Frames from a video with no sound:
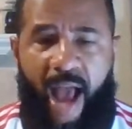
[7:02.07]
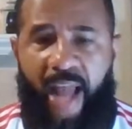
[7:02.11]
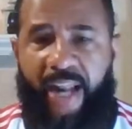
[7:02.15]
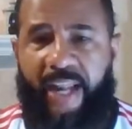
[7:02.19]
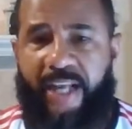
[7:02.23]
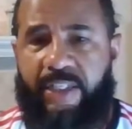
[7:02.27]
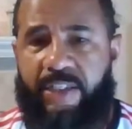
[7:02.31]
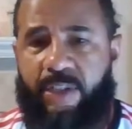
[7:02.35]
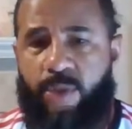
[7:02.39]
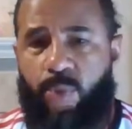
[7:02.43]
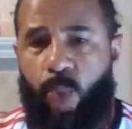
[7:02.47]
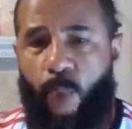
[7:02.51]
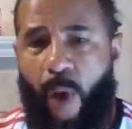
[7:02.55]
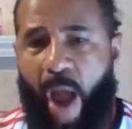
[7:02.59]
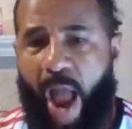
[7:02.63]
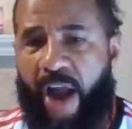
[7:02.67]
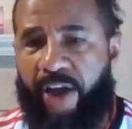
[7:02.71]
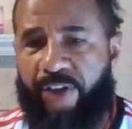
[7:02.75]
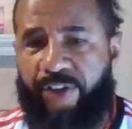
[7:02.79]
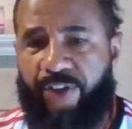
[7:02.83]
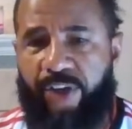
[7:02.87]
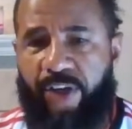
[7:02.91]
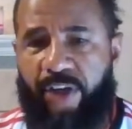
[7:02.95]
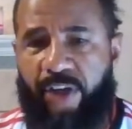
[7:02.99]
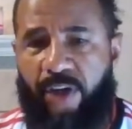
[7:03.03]
Alex
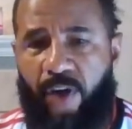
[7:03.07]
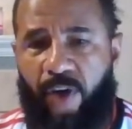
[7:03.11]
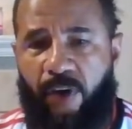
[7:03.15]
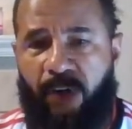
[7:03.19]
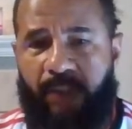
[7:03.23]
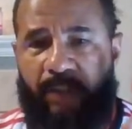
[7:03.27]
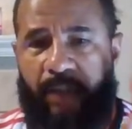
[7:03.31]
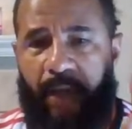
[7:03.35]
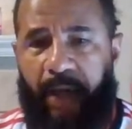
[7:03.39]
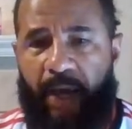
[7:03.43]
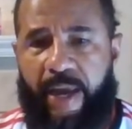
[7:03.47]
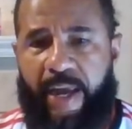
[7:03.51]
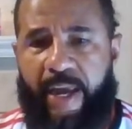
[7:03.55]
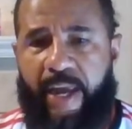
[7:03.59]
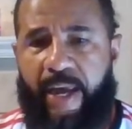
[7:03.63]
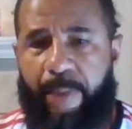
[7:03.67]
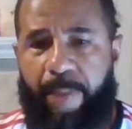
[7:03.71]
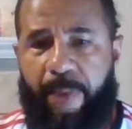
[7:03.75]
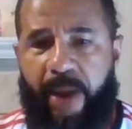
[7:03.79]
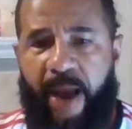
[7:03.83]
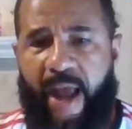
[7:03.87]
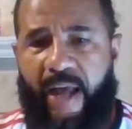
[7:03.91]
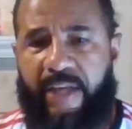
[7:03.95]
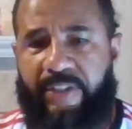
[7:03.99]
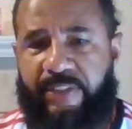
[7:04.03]
Wagner on
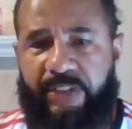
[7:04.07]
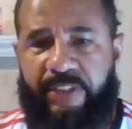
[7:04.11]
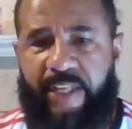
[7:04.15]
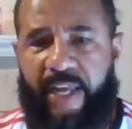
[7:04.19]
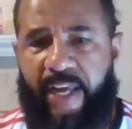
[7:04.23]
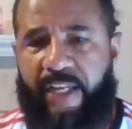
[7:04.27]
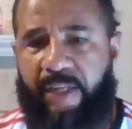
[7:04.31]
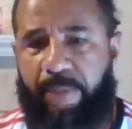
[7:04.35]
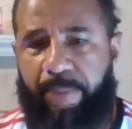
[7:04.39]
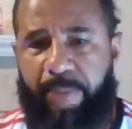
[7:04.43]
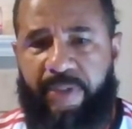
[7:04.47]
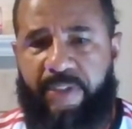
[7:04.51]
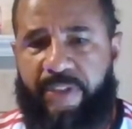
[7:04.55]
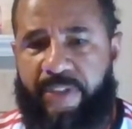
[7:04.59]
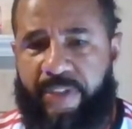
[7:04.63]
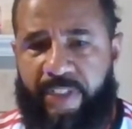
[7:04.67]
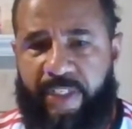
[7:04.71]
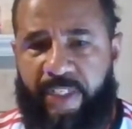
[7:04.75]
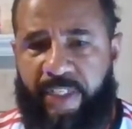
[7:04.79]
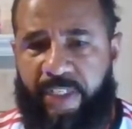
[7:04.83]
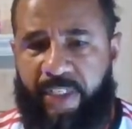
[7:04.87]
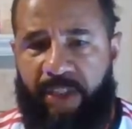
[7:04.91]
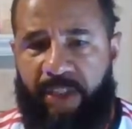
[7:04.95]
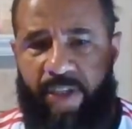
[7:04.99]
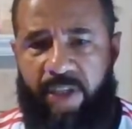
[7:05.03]

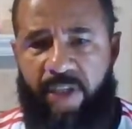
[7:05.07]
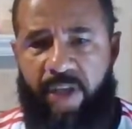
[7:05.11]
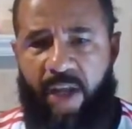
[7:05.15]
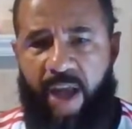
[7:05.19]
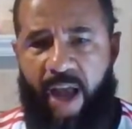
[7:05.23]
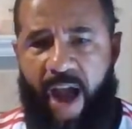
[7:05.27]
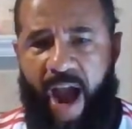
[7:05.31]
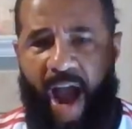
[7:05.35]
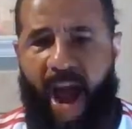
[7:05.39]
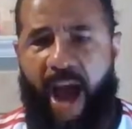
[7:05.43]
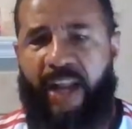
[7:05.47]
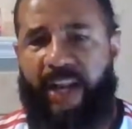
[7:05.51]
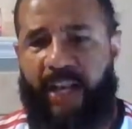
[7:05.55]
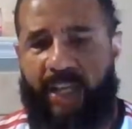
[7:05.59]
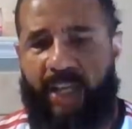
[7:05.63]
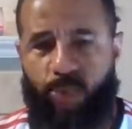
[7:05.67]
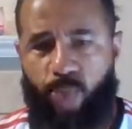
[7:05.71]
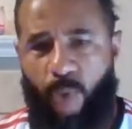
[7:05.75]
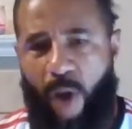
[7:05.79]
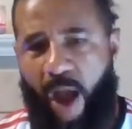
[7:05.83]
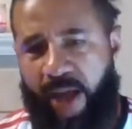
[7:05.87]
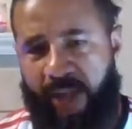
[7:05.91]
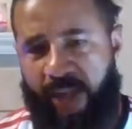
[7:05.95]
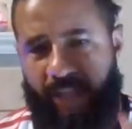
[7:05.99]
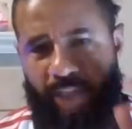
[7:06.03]
MSNBC,
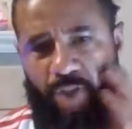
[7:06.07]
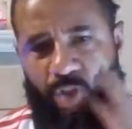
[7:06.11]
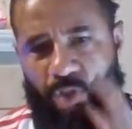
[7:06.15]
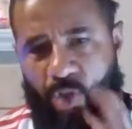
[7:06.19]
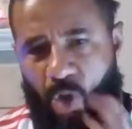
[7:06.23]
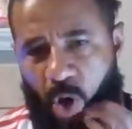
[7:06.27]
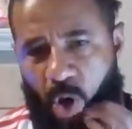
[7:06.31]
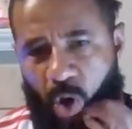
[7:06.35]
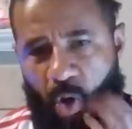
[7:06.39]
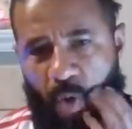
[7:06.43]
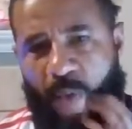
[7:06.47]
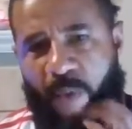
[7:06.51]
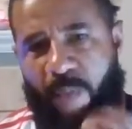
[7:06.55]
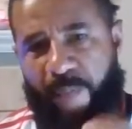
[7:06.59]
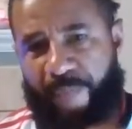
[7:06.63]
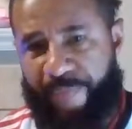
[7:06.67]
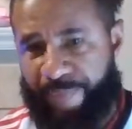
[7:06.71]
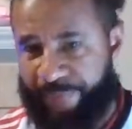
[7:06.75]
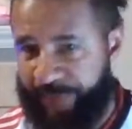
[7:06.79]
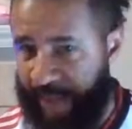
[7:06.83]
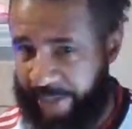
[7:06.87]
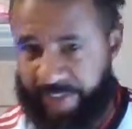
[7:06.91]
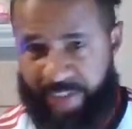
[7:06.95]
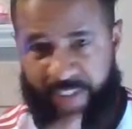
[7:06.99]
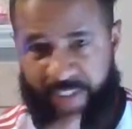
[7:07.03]
Alex Wagner show,
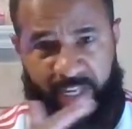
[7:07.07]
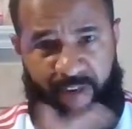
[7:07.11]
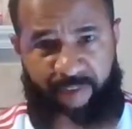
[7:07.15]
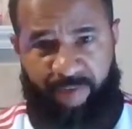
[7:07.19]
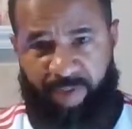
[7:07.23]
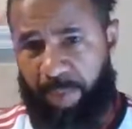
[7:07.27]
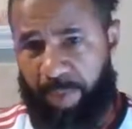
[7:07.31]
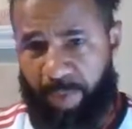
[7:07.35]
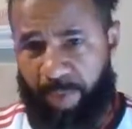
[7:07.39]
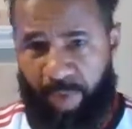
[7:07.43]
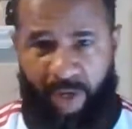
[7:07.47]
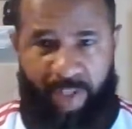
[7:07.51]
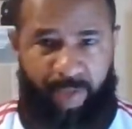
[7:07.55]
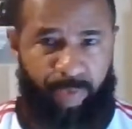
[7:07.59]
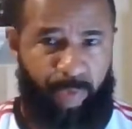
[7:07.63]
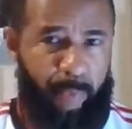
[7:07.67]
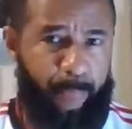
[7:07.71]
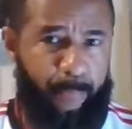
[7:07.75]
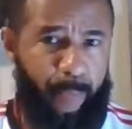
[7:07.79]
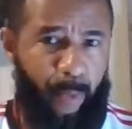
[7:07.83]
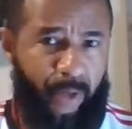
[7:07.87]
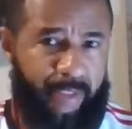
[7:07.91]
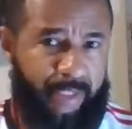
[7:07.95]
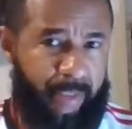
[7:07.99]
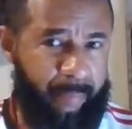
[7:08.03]
that she gave some great
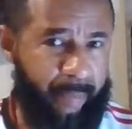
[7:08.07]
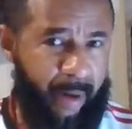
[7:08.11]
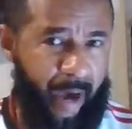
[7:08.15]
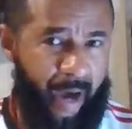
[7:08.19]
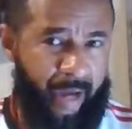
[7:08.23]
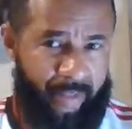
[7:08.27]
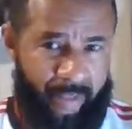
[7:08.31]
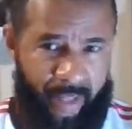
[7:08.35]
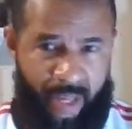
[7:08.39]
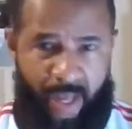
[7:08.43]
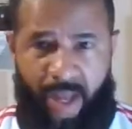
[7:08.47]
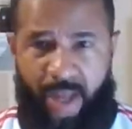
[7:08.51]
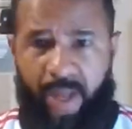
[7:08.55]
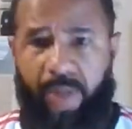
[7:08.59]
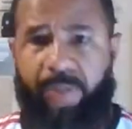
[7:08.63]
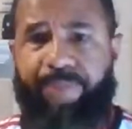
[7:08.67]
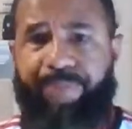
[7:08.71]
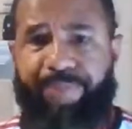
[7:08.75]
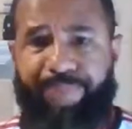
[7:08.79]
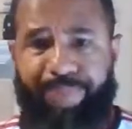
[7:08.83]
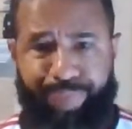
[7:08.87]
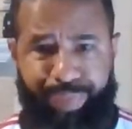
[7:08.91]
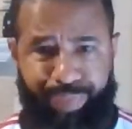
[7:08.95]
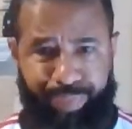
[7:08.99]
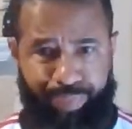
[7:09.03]
reports about
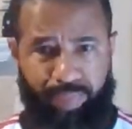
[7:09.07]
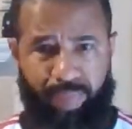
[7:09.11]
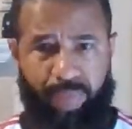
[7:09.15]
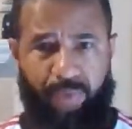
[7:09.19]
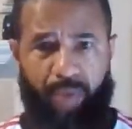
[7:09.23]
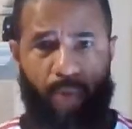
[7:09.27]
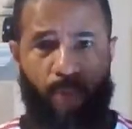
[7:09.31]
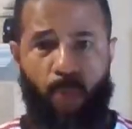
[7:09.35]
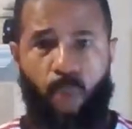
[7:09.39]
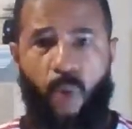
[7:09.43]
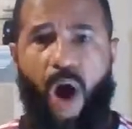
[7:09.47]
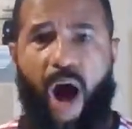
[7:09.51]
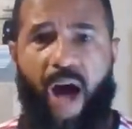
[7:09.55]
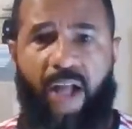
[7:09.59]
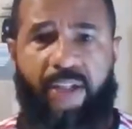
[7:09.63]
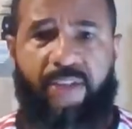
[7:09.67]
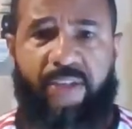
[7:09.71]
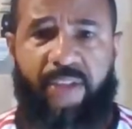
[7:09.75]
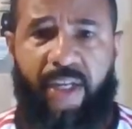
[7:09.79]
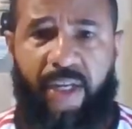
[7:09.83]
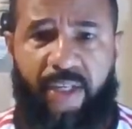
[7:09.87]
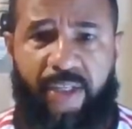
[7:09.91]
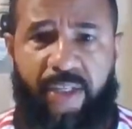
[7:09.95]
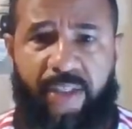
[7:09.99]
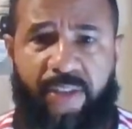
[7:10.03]

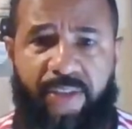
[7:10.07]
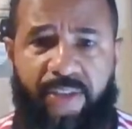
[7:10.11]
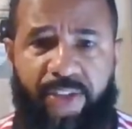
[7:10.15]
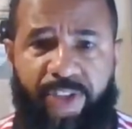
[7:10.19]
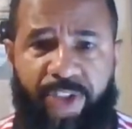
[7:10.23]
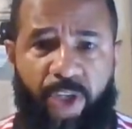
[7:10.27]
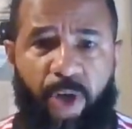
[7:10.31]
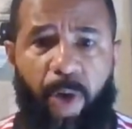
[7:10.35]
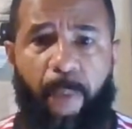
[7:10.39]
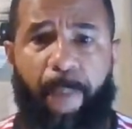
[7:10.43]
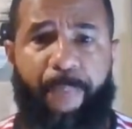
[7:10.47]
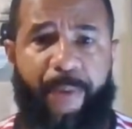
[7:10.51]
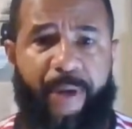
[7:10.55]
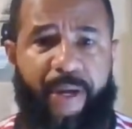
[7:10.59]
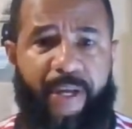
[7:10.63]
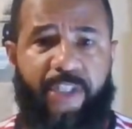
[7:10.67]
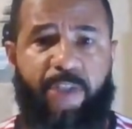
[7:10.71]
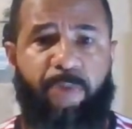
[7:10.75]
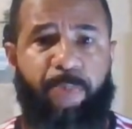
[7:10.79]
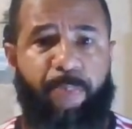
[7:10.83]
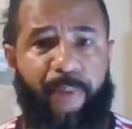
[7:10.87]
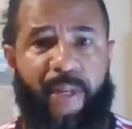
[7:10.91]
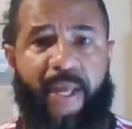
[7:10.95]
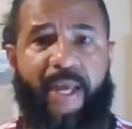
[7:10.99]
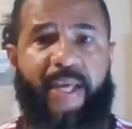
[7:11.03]
what the GOP
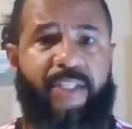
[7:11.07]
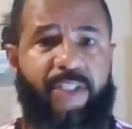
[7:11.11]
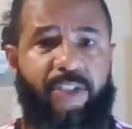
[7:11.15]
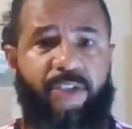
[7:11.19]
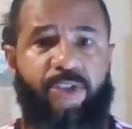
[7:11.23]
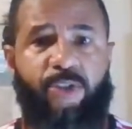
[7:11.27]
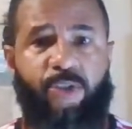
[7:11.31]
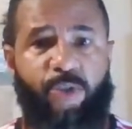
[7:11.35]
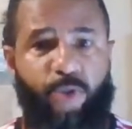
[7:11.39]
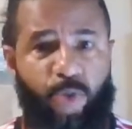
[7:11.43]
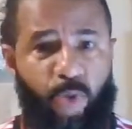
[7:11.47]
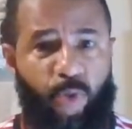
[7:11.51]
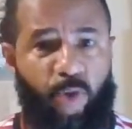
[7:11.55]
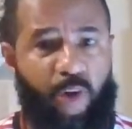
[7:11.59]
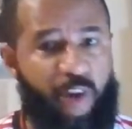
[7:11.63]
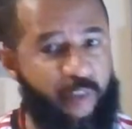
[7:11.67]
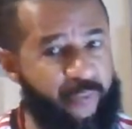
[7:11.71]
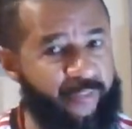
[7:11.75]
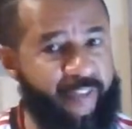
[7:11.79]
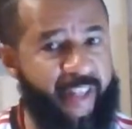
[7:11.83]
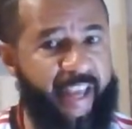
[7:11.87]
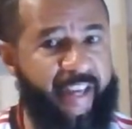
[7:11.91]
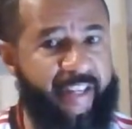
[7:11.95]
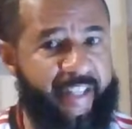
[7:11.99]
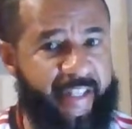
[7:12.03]
is planning to do
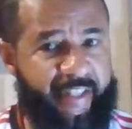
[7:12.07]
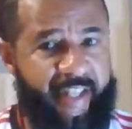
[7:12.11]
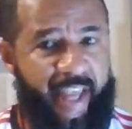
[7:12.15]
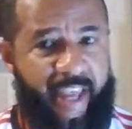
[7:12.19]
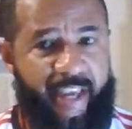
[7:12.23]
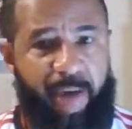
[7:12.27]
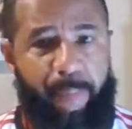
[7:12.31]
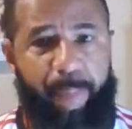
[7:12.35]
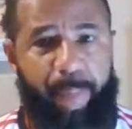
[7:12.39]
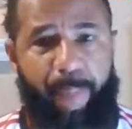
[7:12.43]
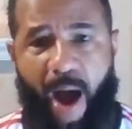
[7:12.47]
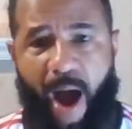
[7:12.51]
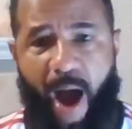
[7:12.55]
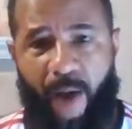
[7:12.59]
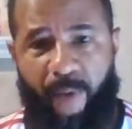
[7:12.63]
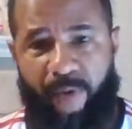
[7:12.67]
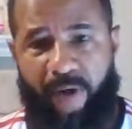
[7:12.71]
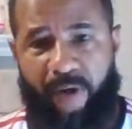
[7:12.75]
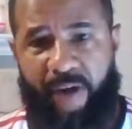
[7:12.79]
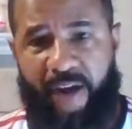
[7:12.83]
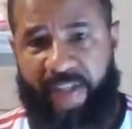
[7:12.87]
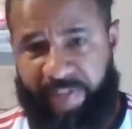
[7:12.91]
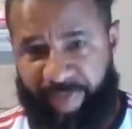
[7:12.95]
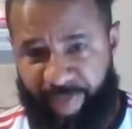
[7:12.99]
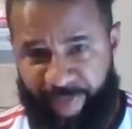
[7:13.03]
if they take
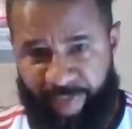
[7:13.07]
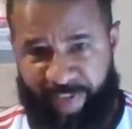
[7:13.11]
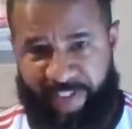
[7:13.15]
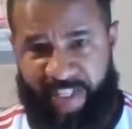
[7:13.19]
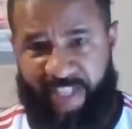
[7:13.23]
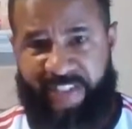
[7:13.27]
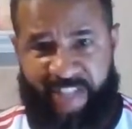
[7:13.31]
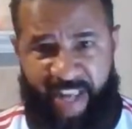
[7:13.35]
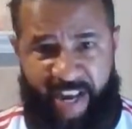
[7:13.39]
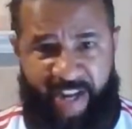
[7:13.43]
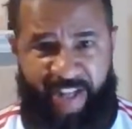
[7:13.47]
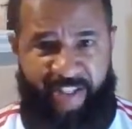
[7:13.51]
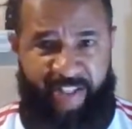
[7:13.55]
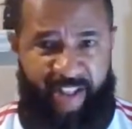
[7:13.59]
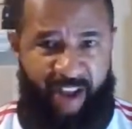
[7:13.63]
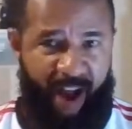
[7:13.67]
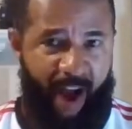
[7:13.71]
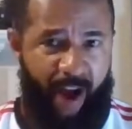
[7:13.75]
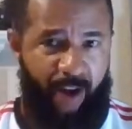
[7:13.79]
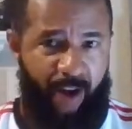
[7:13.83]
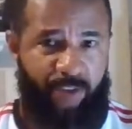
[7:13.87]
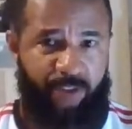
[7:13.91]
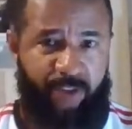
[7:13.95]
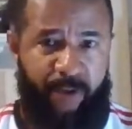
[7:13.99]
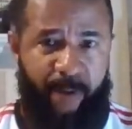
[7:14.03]
power and if they take the
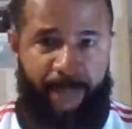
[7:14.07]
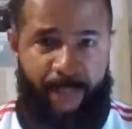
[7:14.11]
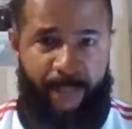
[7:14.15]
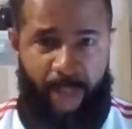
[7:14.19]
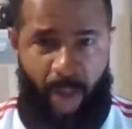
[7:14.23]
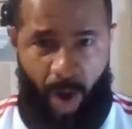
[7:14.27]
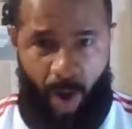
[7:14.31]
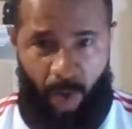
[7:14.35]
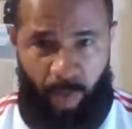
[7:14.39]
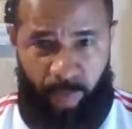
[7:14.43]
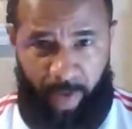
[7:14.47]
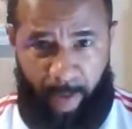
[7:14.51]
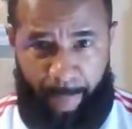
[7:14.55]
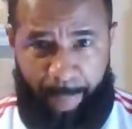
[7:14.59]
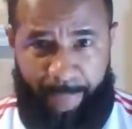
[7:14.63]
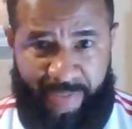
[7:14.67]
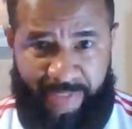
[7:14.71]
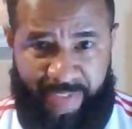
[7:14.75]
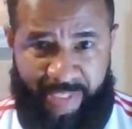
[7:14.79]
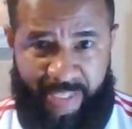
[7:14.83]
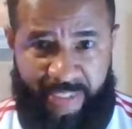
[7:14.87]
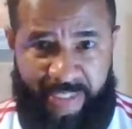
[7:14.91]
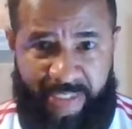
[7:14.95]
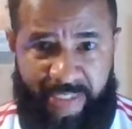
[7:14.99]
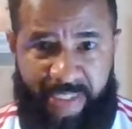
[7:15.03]
House of
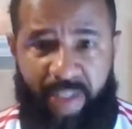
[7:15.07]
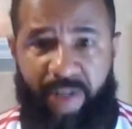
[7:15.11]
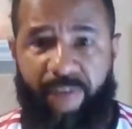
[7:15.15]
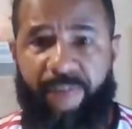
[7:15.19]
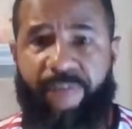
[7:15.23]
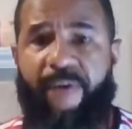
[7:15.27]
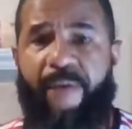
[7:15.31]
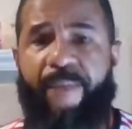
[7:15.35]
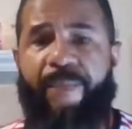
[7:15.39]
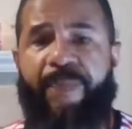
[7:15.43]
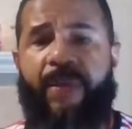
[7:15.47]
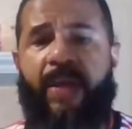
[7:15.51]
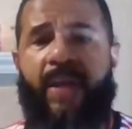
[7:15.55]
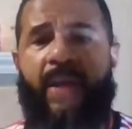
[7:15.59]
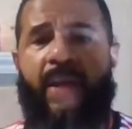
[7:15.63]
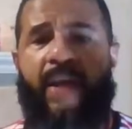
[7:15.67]
Representatives